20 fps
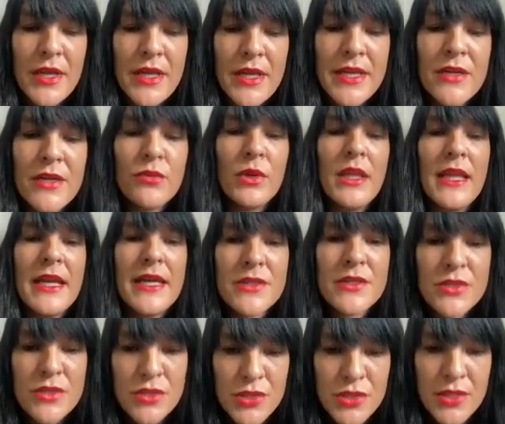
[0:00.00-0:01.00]
in a
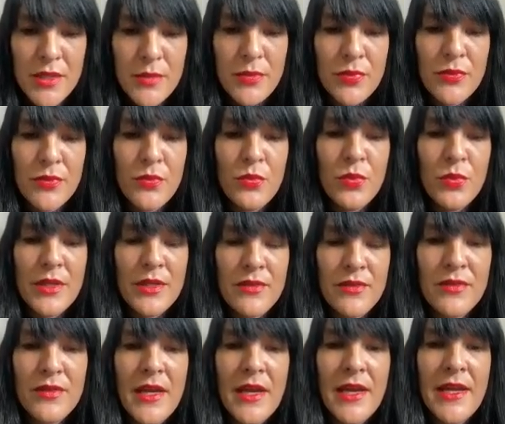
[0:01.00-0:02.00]
relationship
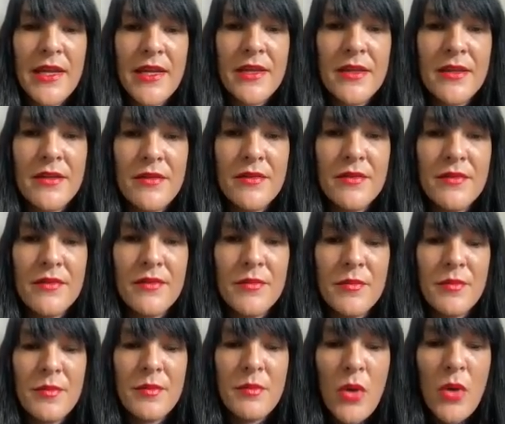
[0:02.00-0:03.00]
with a
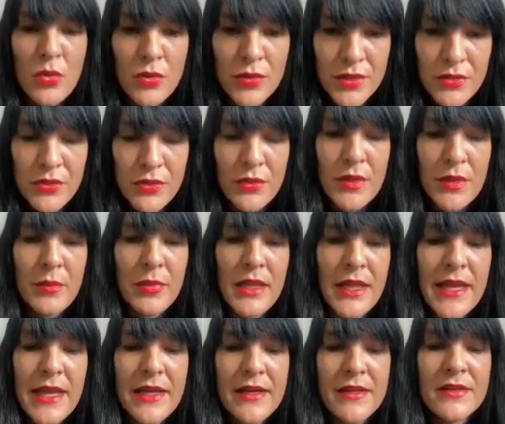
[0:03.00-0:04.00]
molecule in a
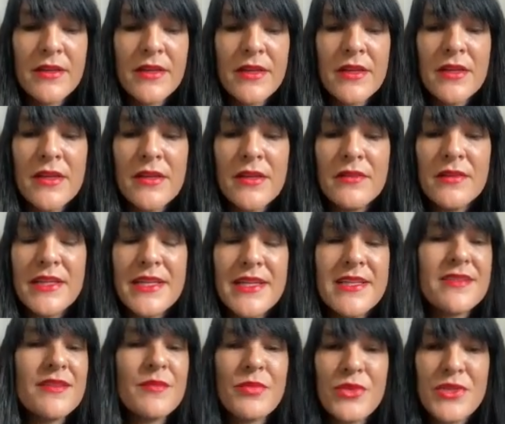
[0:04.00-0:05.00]
plant that
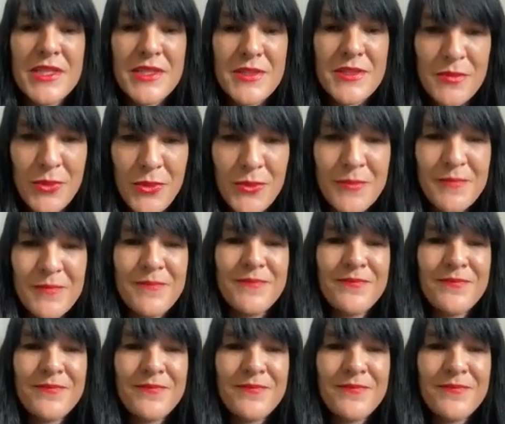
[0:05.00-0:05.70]
isn't predictable.